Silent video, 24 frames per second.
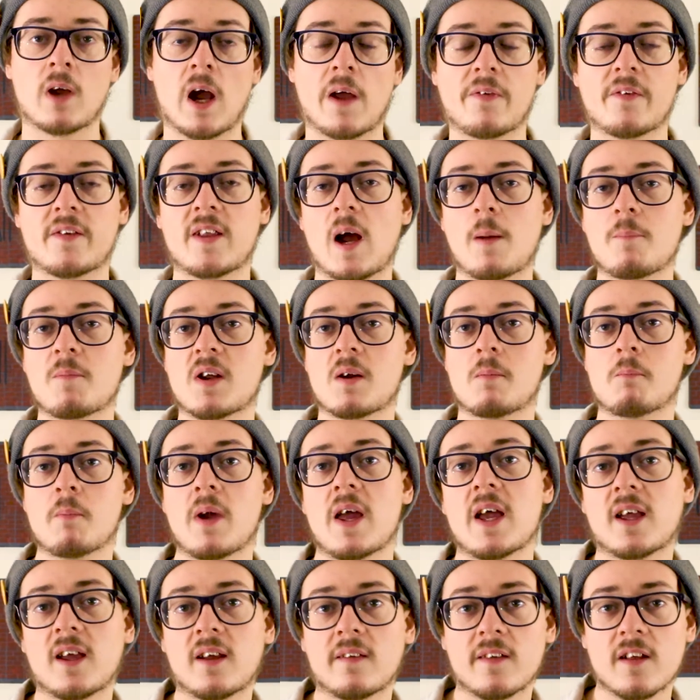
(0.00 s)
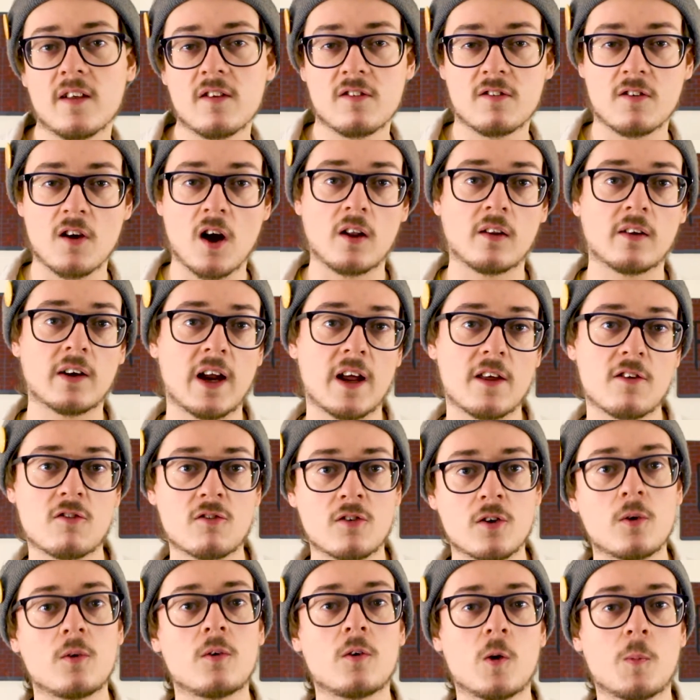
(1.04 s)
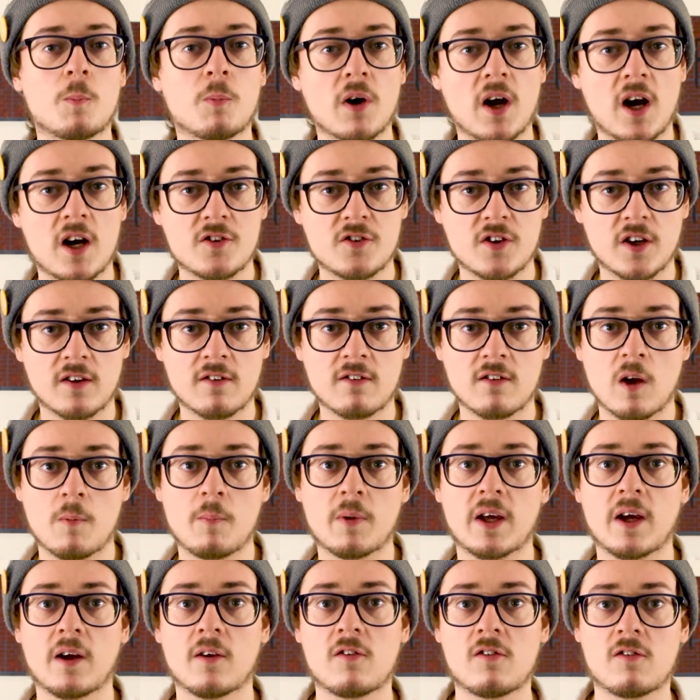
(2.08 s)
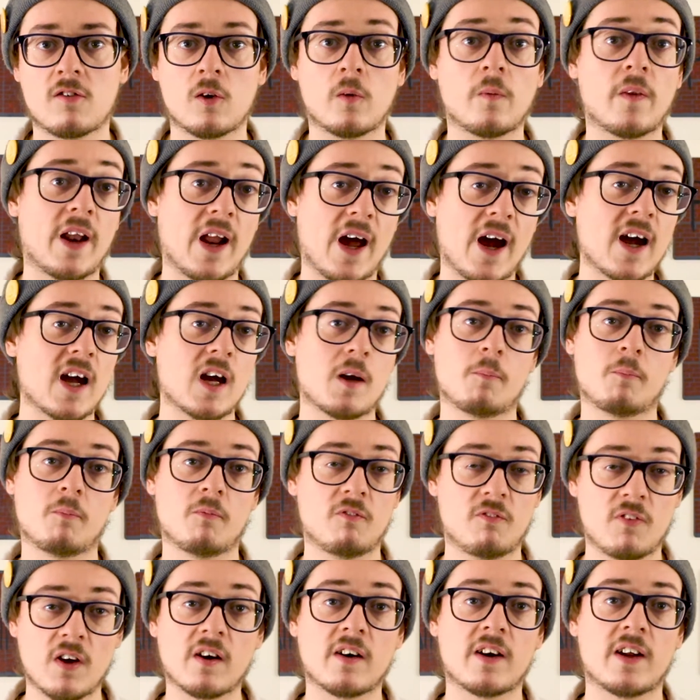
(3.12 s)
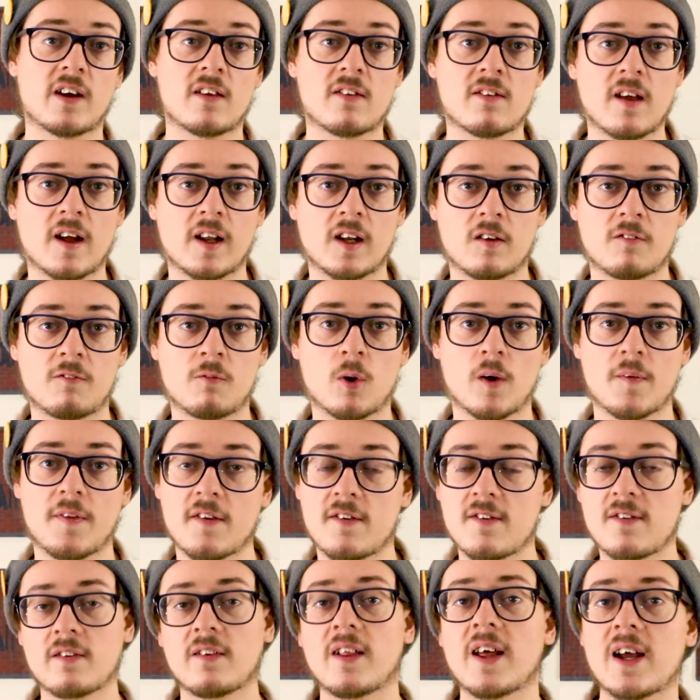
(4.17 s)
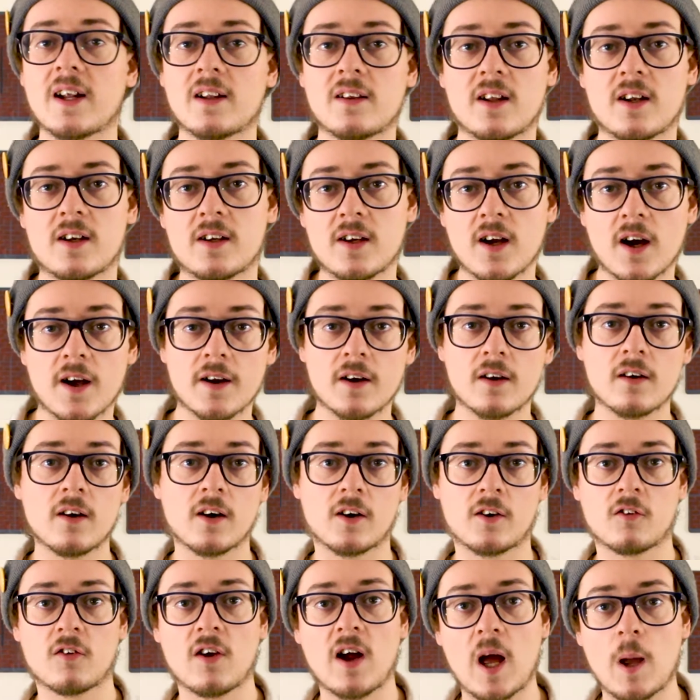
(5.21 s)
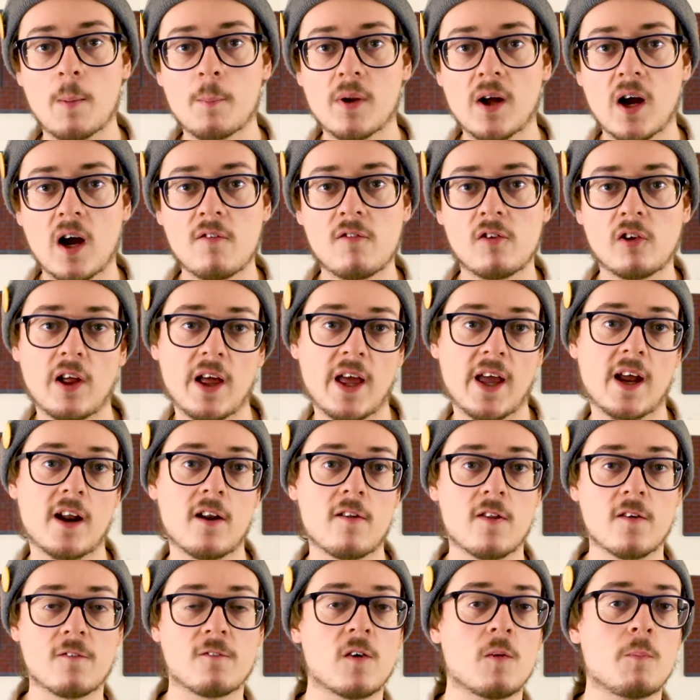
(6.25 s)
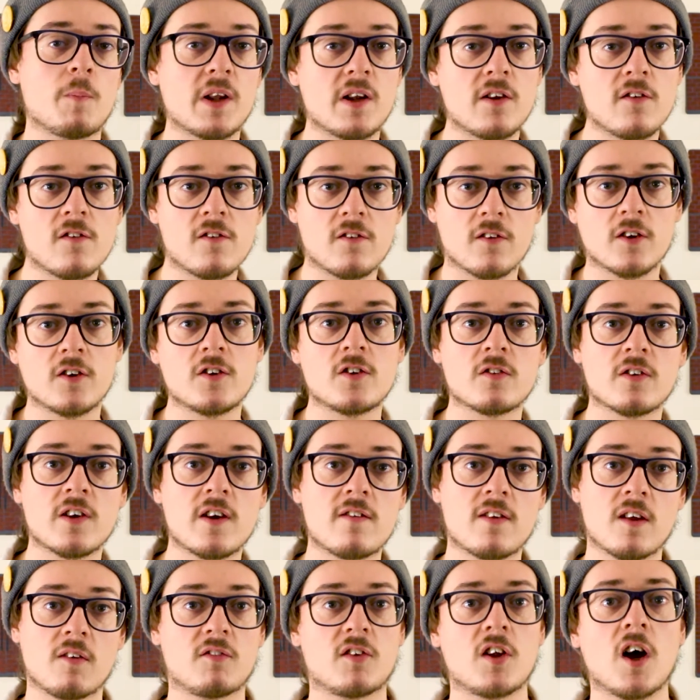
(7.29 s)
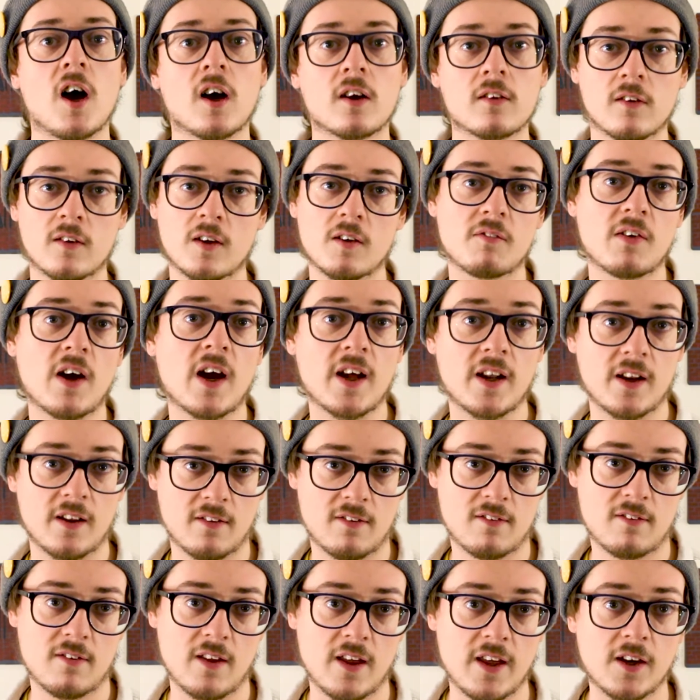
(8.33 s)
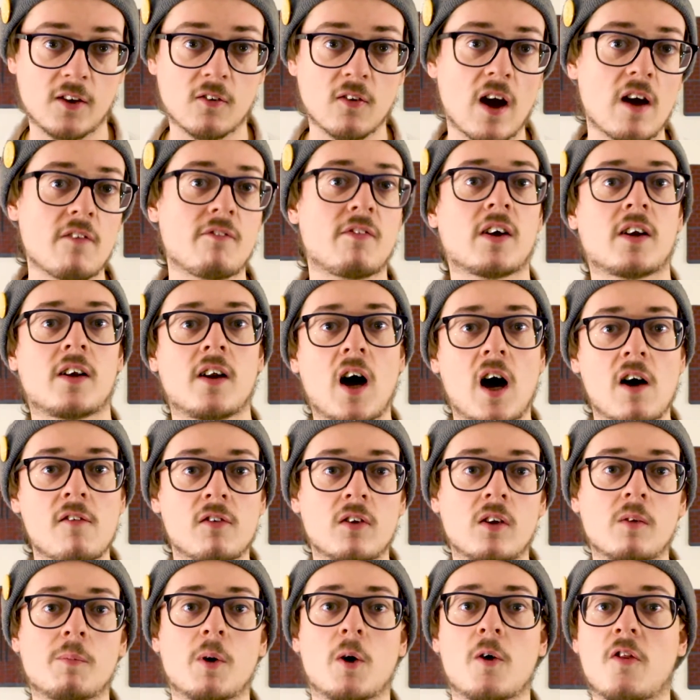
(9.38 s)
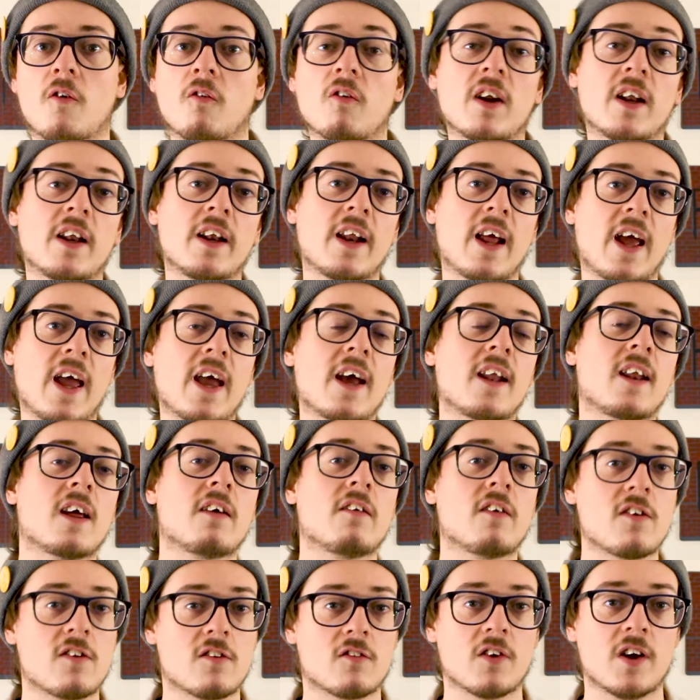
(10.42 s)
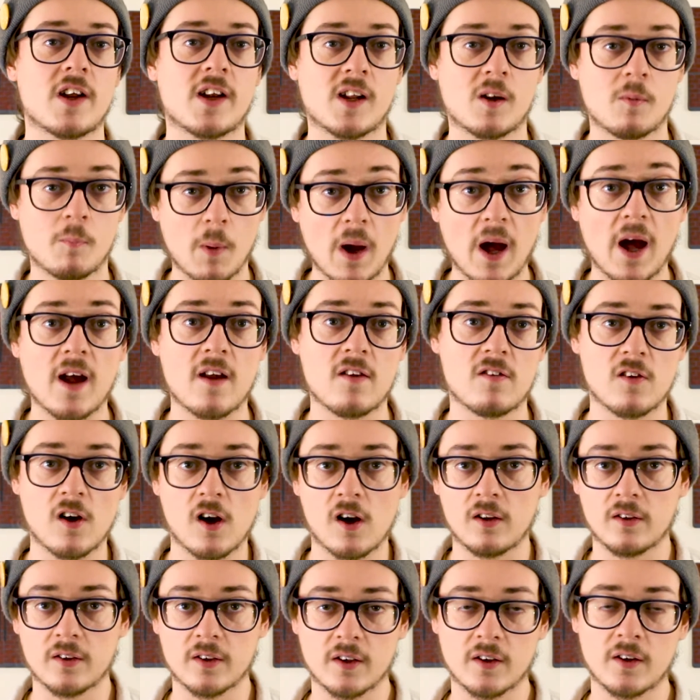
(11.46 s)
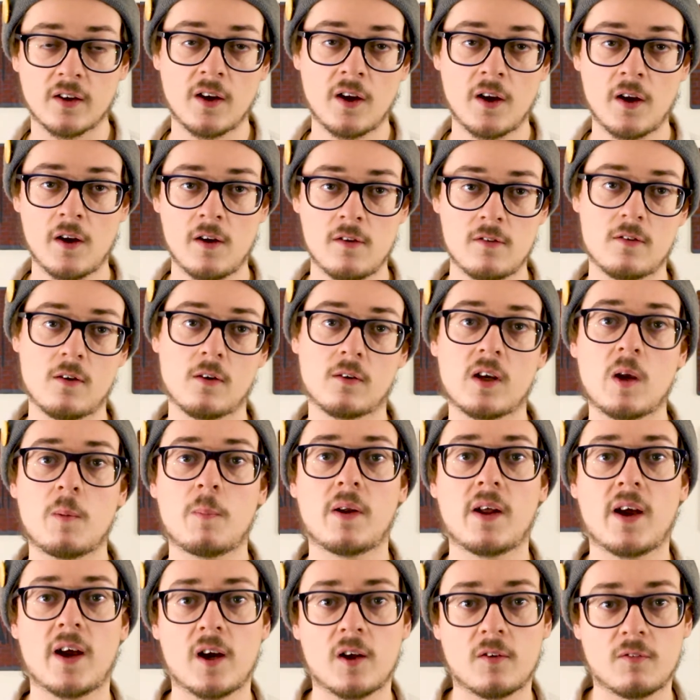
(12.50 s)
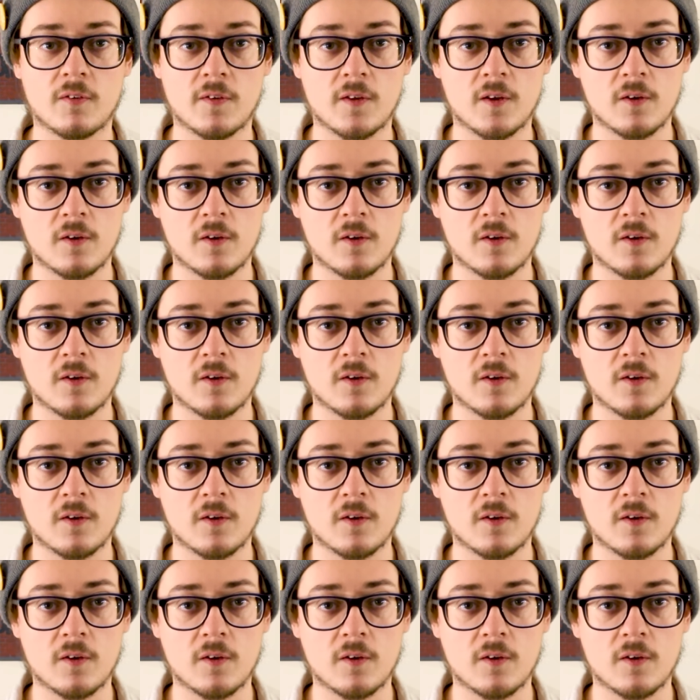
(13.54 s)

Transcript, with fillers: At the time that I'm making this, Zahler has two new projects coming out soon that I am very excited for The Slanted Gutter, a crime novel, and The Forbidden Surgeries of Dr. Divinus, a graphic novel both written and illustrated by Zahler. So keep an eye out for